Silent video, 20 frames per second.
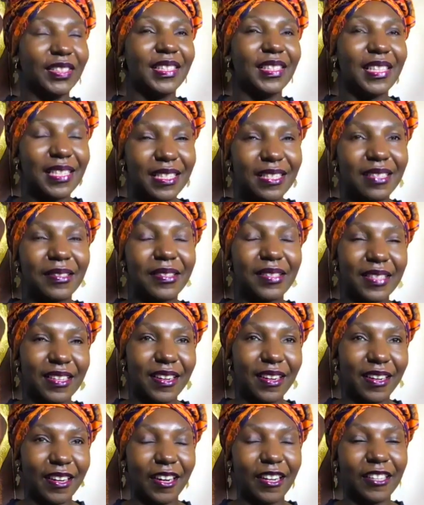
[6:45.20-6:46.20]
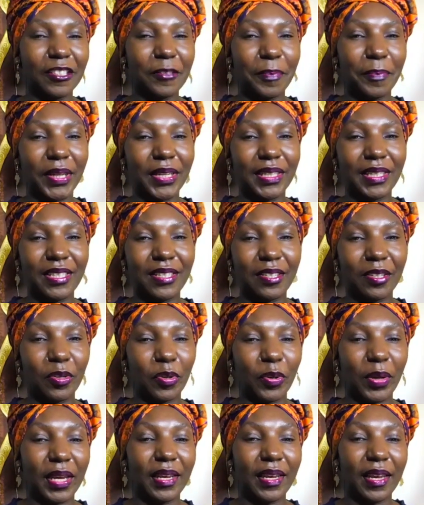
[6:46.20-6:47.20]
this year has been to
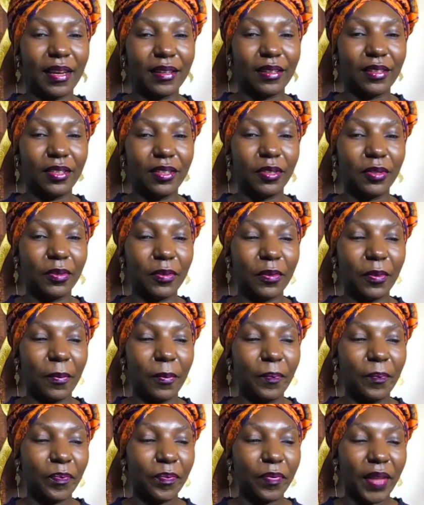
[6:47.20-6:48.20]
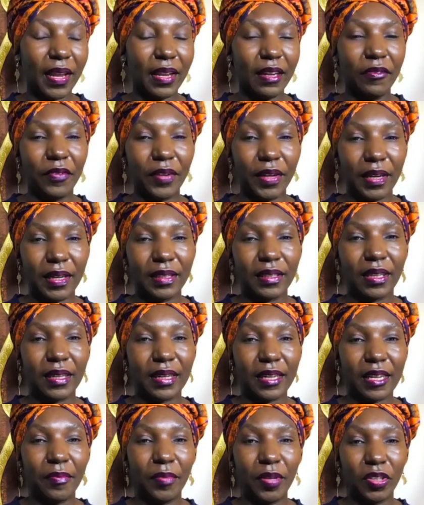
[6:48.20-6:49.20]
engage, to elevate and
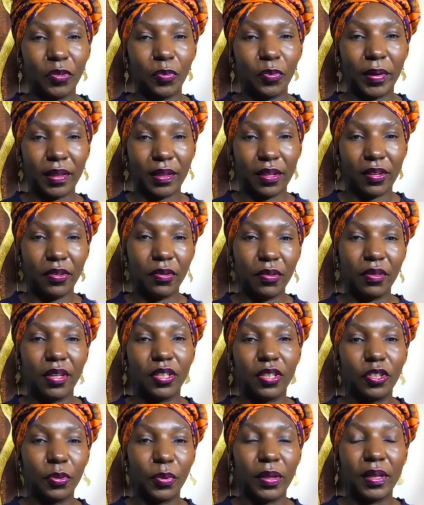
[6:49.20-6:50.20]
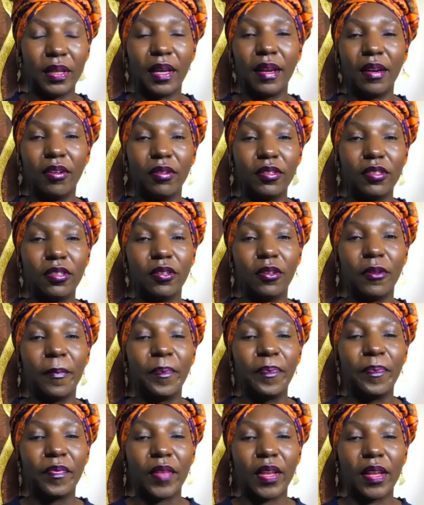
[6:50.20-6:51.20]
image what the youth are doing, and also
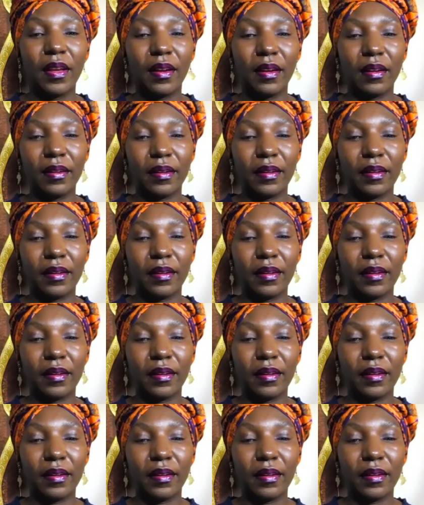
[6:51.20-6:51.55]
uh,